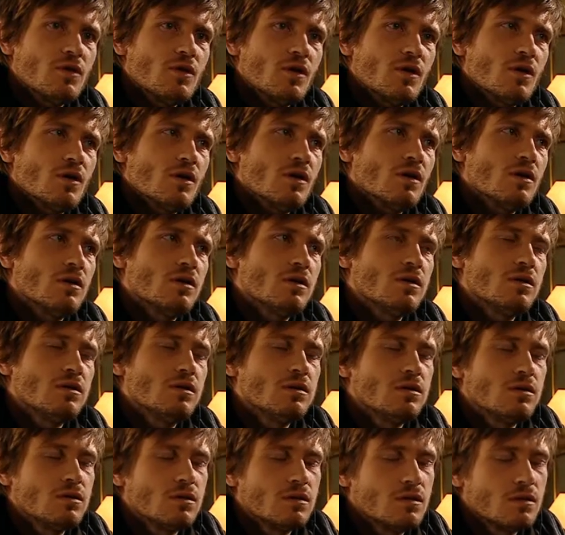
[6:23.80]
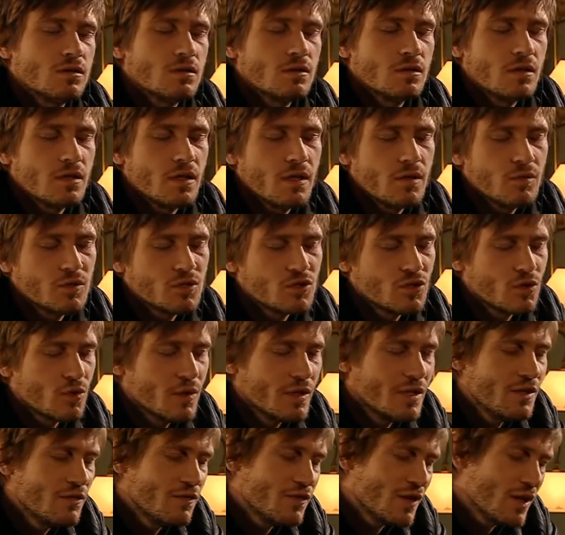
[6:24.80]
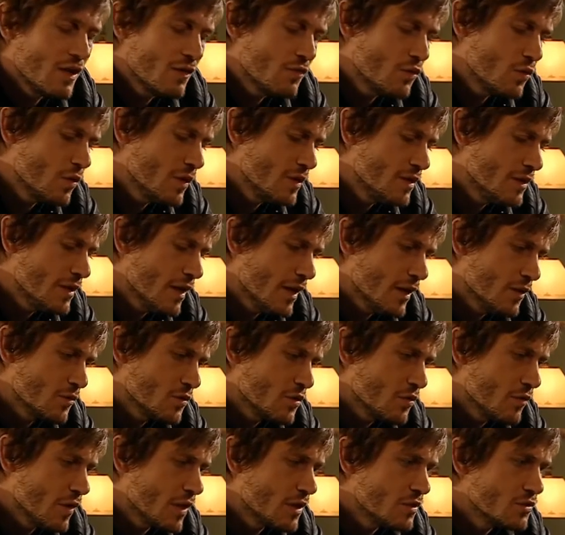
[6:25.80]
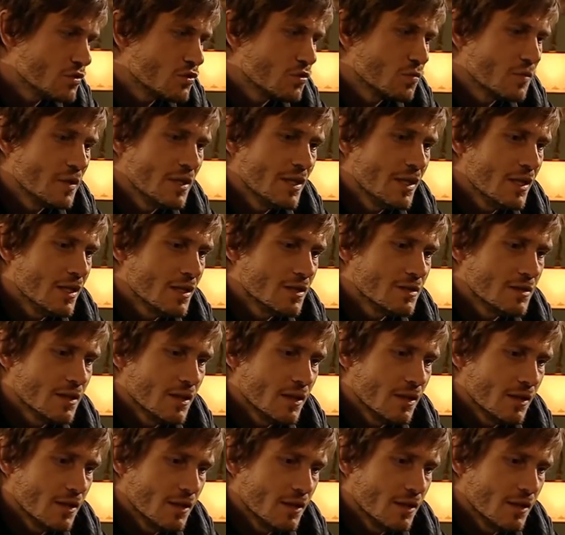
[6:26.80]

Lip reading: Oh, it was 25 quid down. She reckons somebody nicked it.